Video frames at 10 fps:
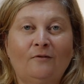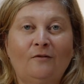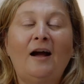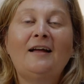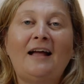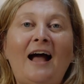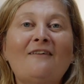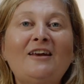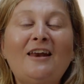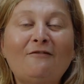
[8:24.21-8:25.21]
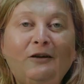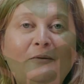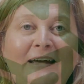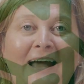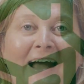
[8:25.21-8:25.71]
Right, have a lovely
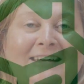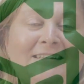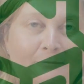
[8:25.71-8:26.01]
weekend.